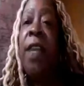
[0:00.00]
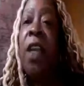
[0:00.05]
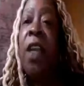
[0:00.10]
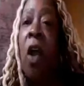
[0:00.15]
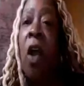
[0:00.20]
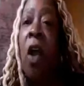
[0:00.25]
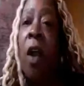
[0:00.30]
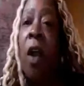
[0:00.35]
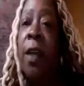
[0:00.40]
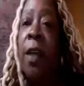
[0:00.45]

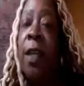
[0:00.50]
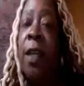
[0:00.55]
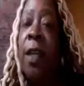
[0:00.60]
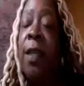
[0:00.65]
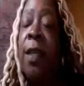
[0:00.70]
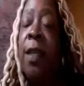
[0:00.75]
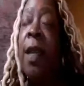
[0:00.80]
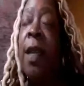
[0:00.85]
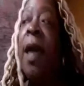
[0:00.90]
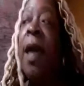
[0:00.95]

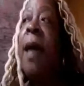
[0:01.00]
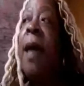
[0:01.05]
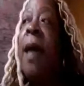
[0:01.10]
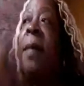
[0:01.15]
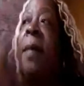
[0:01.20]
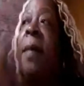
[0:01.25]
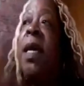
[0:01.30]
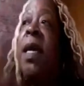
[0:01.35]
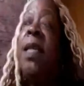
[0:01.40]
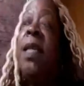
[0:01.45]
gardening,
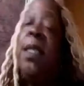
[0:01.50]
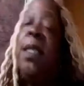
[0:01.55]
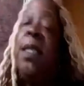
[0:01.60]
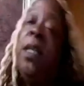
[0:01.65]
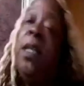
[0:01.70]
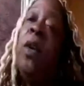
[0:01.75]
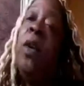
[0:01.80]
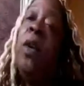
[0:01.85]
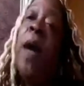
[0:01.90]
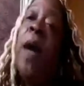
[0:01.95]
because
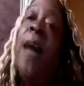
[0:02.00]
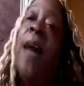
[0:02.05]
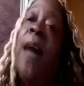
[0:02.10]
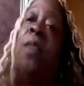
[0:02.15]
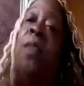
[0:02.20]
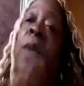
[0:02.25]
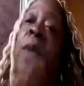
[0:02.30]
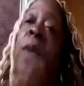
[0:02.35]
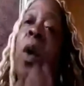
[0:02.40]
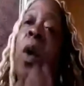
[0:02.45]

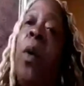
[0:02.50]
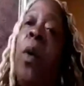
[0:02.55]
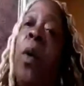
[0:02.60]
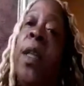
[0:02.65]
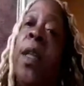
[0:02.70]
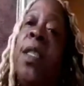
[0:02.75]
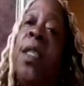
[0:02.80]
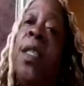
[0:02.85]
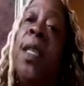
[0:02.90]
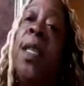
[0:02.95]
as we're going
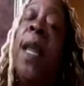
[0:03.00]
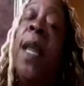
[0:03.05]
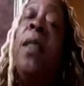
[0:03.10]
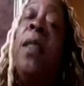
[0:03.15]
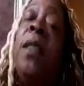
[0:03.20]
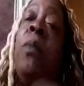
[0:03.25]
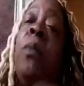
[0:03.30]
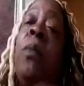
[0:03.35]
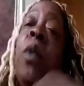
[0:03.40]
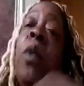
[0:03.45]
into like
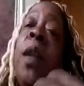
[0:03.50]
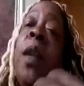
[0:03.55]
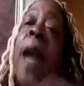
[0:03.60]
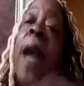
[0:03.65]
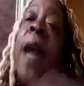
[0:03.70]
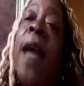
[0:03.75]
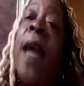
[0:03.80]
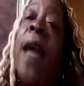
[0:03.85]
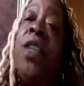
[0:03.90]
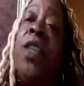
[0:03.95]
the more
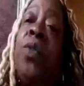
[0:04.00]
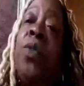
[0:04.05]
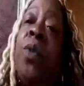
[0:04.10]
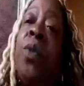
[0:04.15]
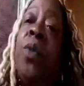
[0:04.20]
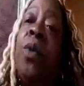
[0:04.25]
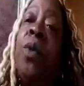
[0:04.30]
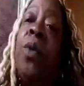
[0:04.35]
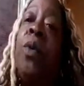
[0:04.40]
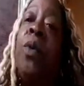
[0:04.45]

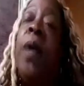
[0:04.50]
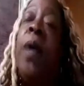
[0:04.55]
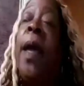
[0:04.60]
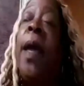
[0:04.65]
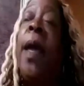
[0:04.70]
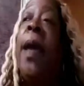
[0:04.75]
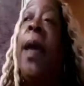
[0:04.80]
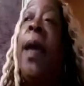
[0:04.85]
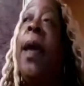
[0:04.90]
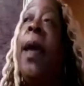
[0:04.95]
natural
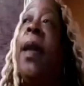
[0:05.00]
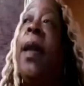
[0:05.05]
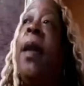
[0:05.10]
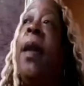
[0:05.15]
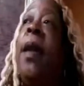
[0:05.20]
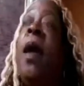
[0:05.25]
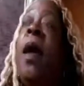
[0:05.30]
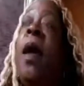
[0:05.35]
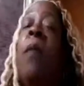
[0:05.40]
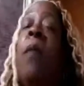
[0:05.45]
and
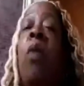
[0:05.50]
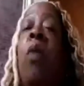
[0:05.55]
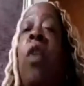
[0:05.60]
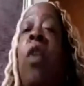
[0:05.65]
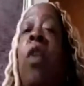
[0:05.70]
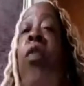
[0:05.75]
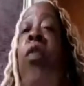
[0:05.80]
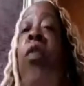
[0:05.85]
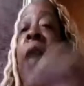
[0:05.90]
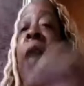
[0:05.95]
more
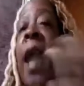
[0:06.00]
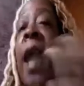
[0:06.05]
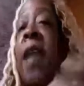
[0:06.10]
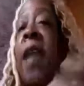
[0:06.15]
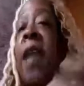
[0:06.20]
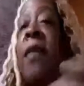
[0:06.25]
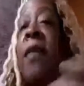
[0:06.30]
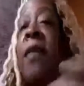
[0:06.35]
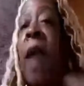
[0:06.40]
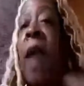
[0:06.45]

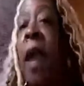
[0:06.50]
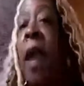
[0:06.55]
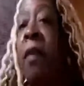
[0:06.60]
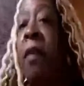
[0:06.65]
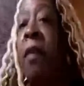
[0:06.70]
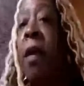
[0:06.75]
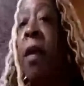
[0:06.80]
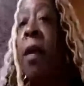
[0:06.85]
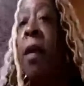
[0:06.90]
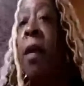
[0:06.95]
creative
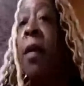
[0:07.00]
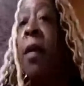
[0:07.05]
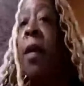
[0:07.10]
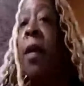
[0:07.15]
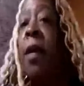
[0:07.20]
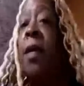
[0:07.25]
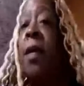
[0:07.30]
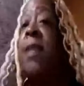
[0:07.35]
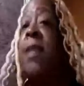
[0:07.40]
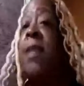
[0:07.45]
era,
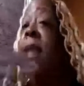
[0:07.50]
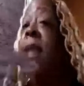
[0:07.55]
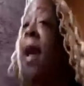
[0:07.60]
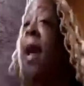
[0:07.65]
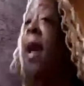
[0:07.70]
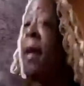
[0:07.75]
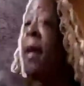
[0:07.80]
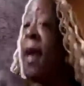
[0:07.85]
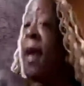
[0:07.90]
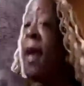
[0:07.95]
because
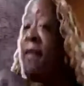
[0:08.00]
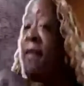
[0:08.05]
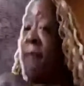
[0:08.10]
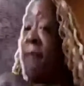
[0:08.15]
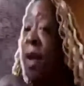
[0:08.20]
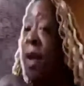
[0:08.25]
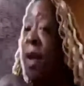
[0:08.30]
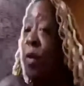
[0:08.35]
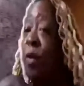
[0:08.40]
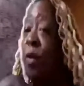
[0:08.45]
I have
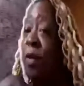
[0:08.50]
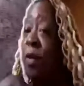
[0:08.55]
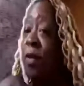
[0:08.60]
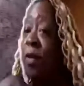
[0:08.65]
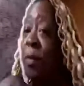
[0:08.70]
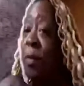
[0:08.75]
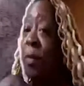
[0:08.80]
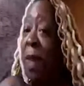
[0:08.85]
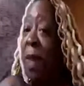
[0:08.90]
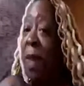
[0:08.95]
my own
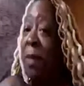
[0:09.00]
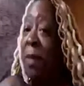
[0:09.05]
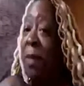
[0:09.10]
little baby